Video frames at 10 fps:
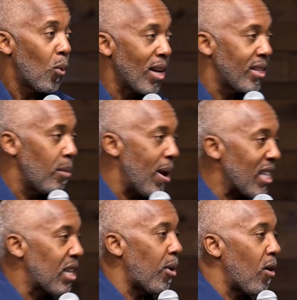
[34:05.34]
watching the
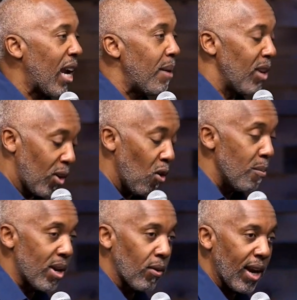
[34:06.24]
basketball game, the gold
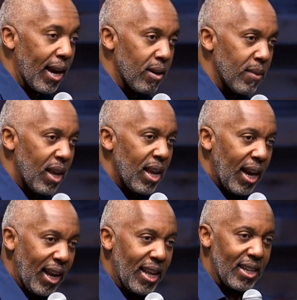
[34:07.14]
medal game,
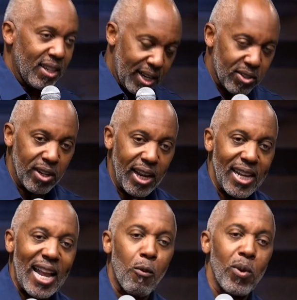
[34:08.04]
and it
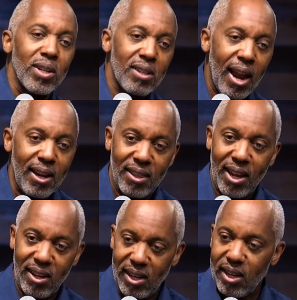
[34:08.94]
got real tight there
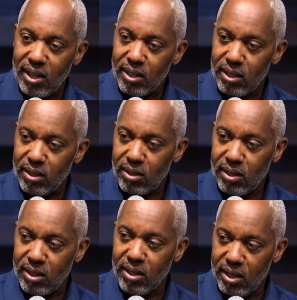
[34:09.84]
at the end.
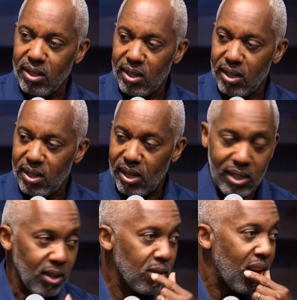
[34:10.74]
I
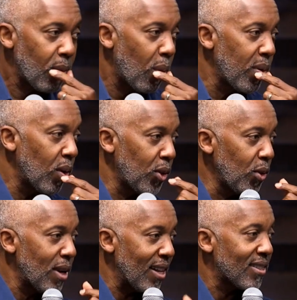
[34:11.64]
said, okay, what are we going to do
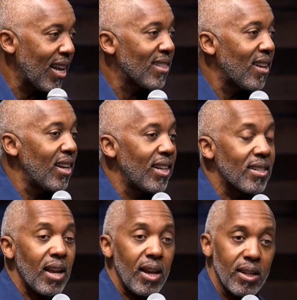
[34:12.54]
now? This thing's starting to get
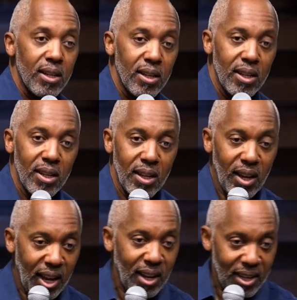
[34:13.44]
tight.
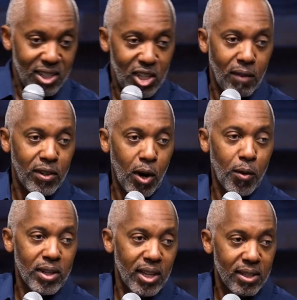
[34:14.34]
And Chef
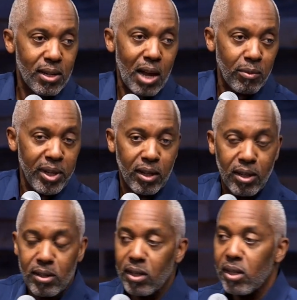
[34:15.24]
Curry says, it's time for me to
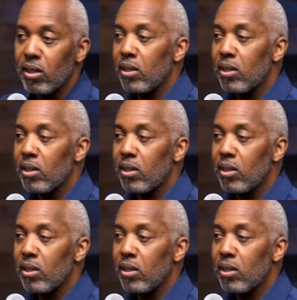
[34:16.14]
cook.